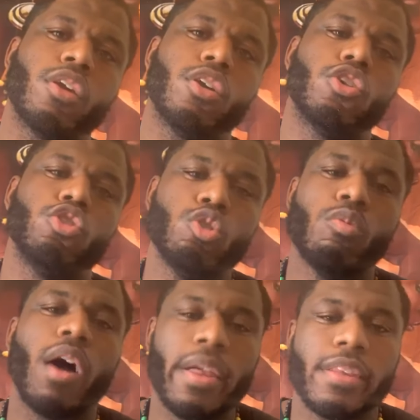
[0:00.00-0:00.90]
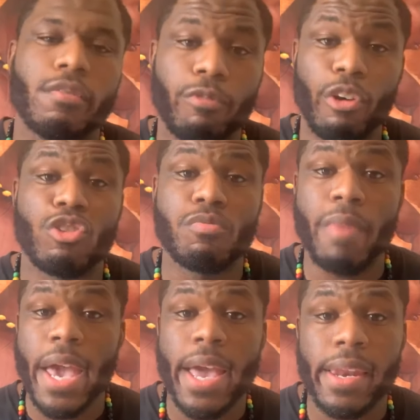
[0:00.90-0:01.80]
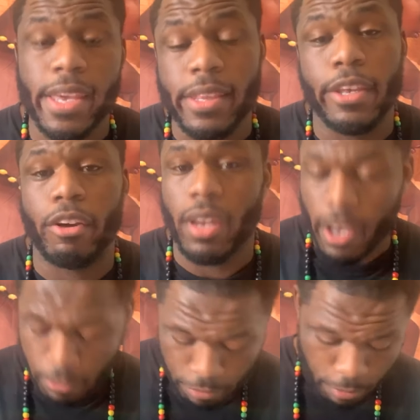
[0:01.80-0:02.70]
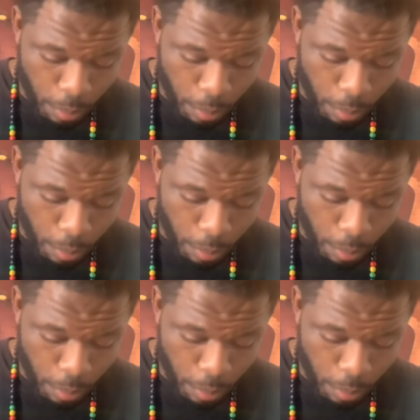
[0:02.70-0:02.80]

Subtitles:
You are the first man in their life.